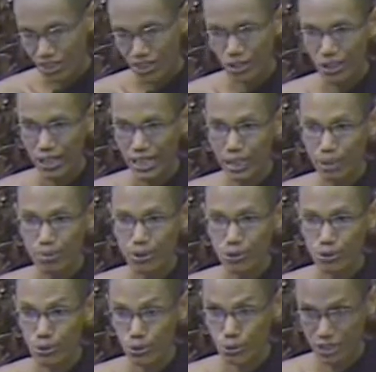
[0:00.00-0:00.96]
not have a
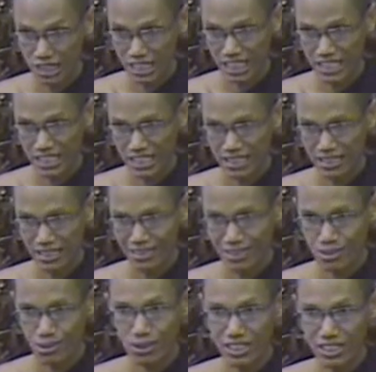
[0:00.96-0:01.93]
root.
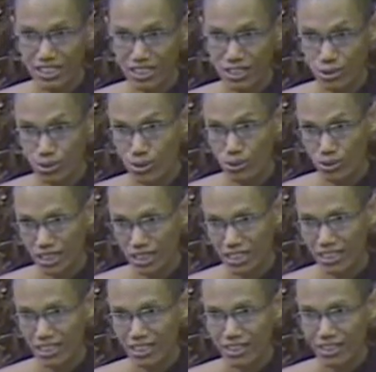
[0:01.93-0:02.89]
What is a root?
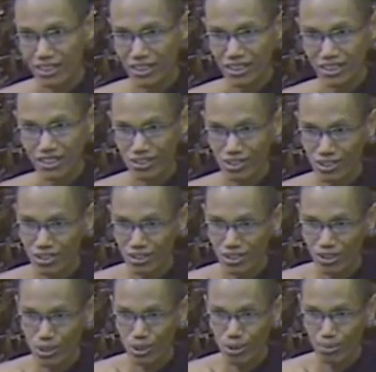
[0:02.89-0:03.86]

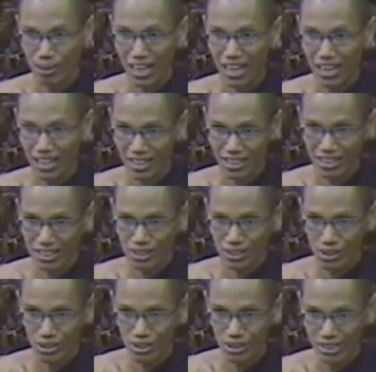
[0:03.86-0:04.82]
Loba,
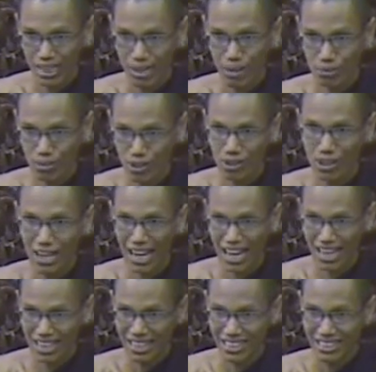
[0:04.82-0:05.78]
dosa,
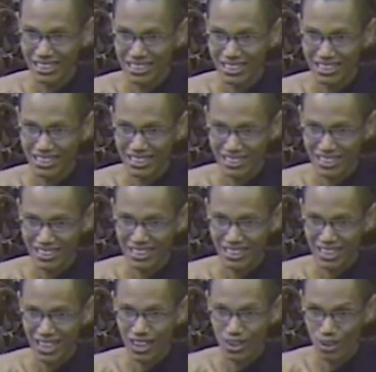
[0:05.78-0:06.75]
moha.
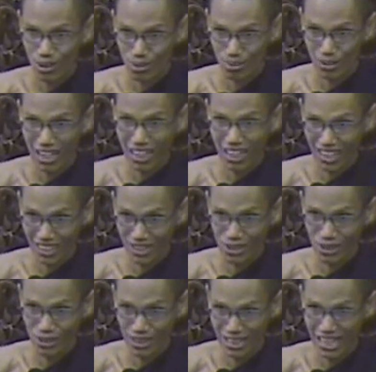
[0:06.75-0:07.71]
Aloba,
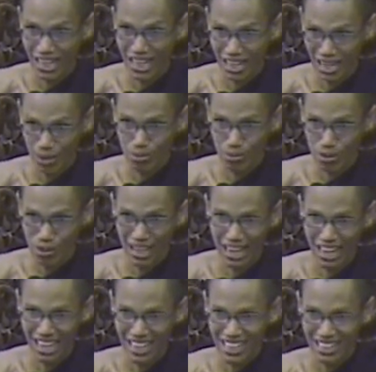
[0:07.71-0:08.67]
adosa,
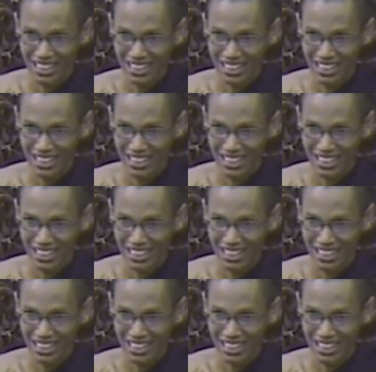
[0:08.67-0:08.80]
amoha.